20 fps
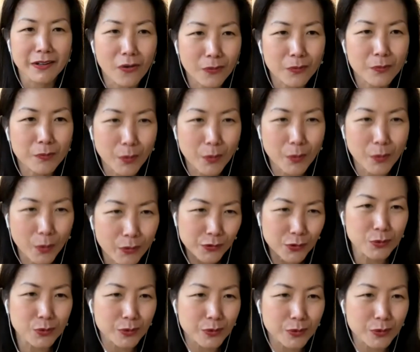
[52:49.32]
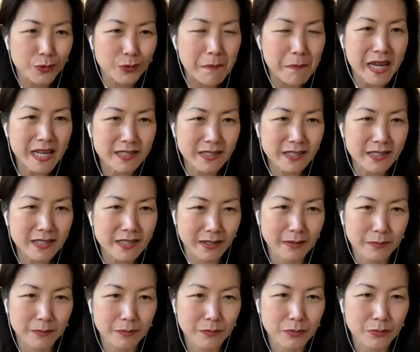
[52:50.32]
all, both of you were
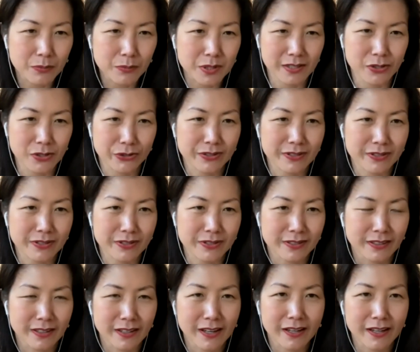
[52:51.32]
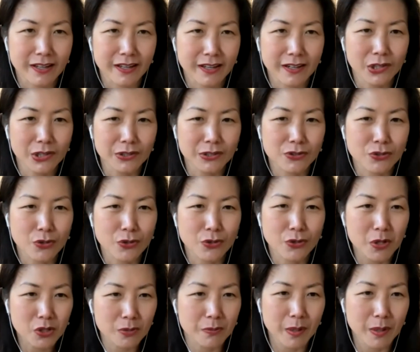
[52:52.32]
amazing presenters. And I learned
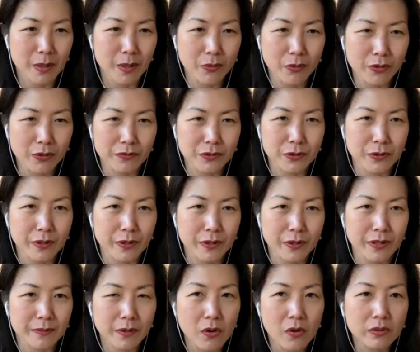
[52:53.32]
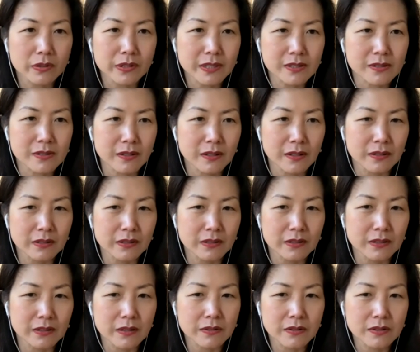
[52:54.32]
so much about both of you, and all these uh,
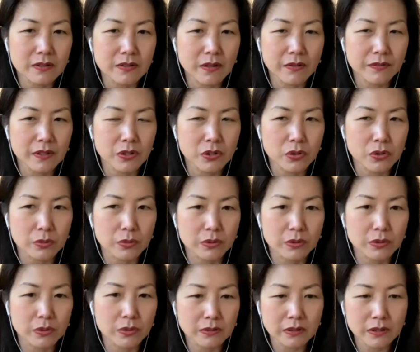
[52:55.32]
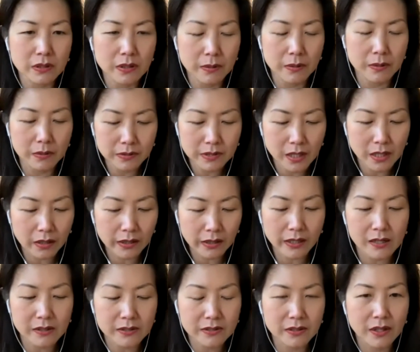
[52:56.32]
the stuff that you were uh,
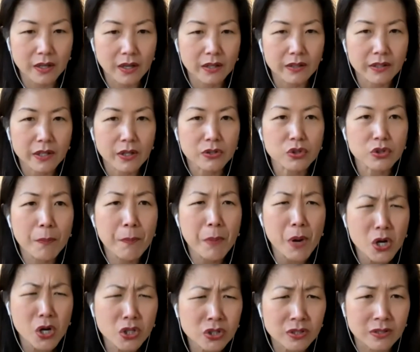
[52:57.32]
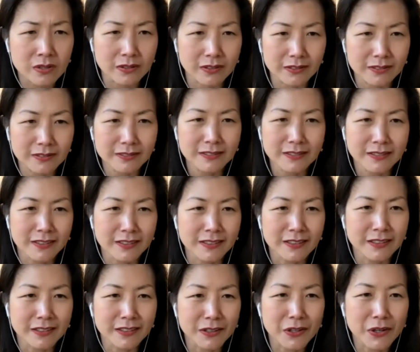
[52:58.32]
telling us, they are so personal.
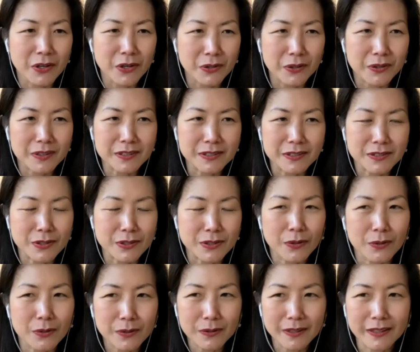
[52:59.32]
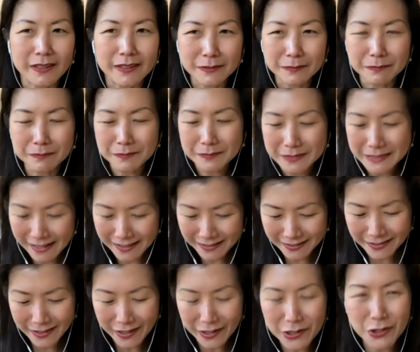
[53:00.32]
And so, um,
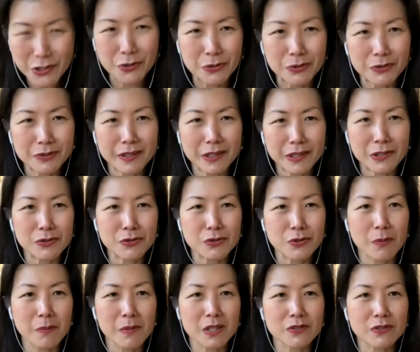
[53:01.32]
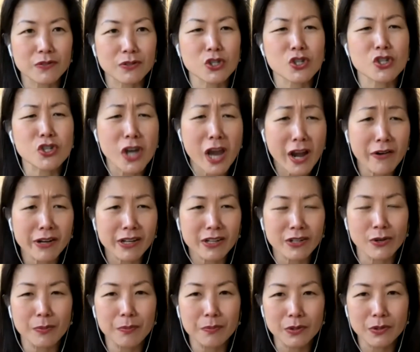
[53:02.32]
yes, thank you. Thank you so much for
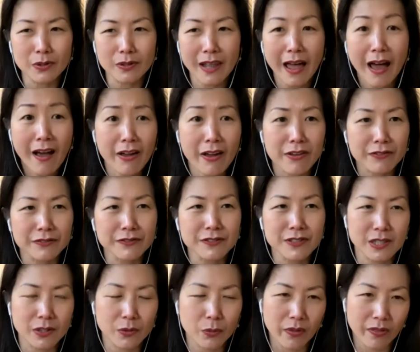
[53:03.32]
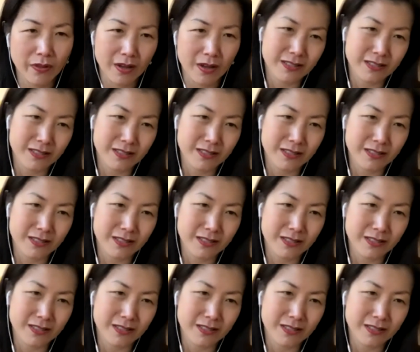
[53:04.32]
sharing your, your lives with